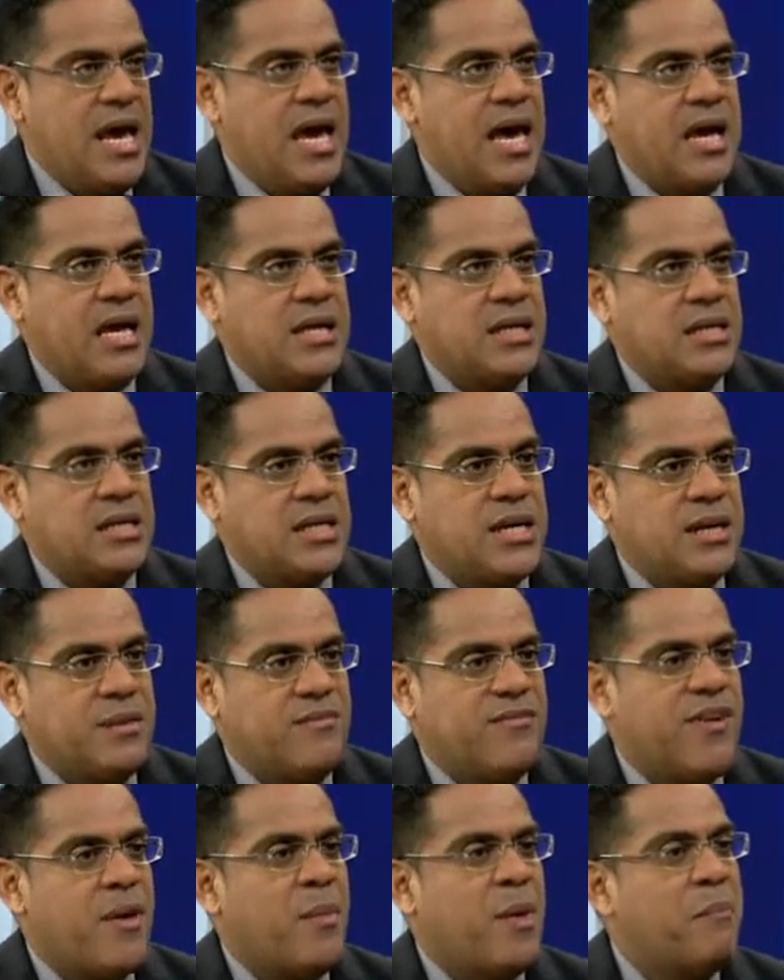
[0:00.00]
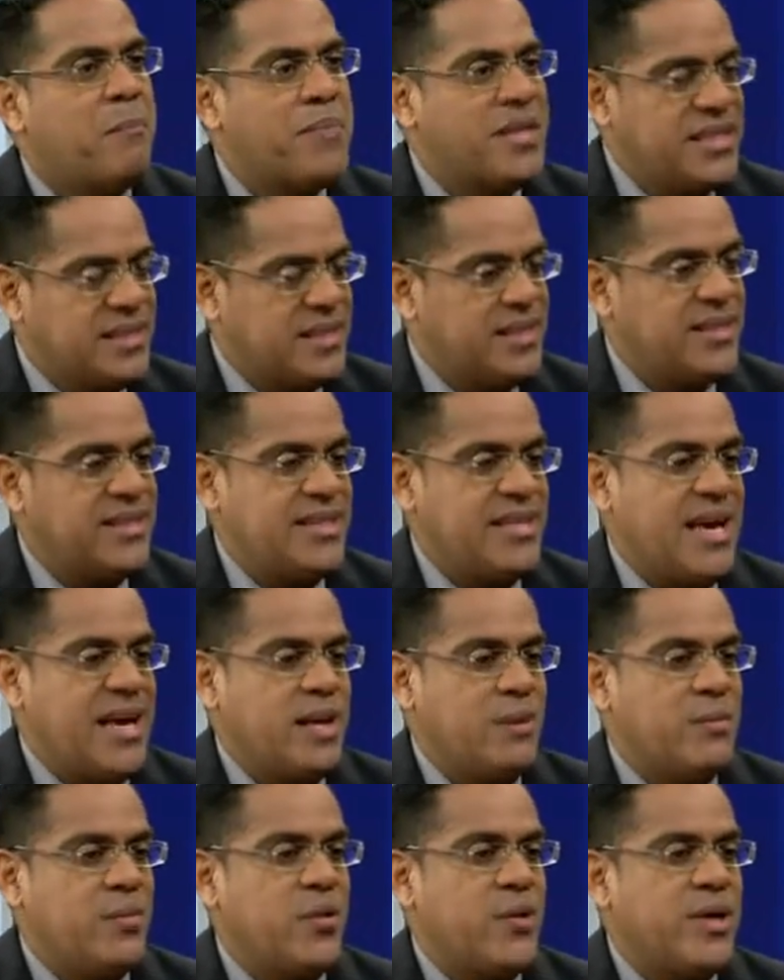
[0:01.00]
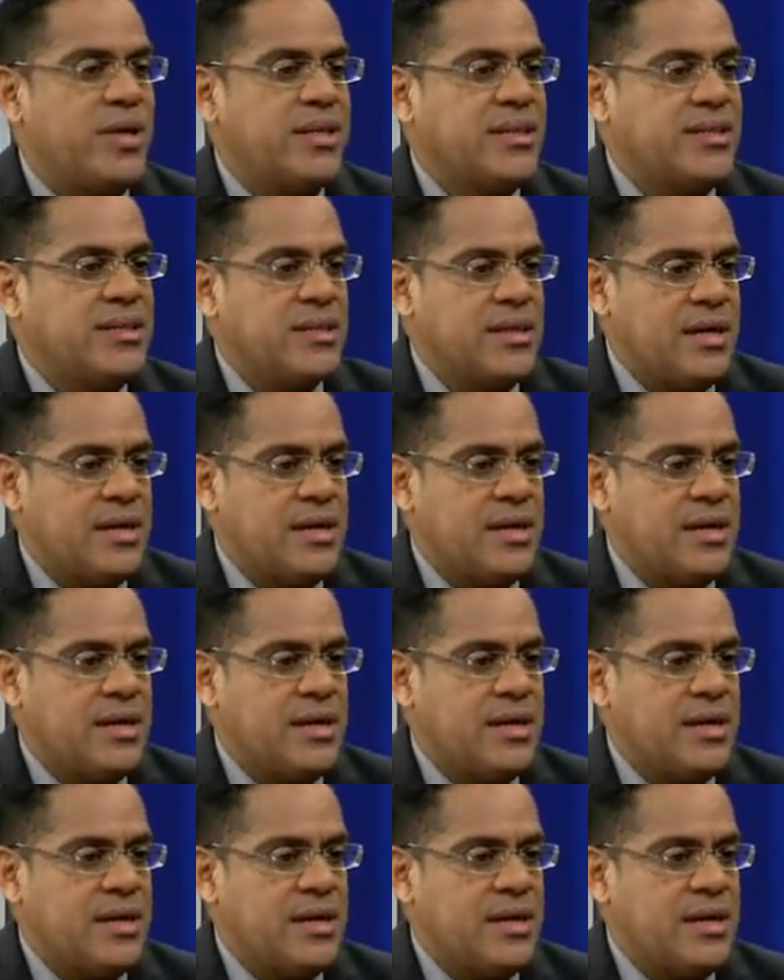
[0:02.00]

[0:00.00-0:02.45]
And from a business standpoint,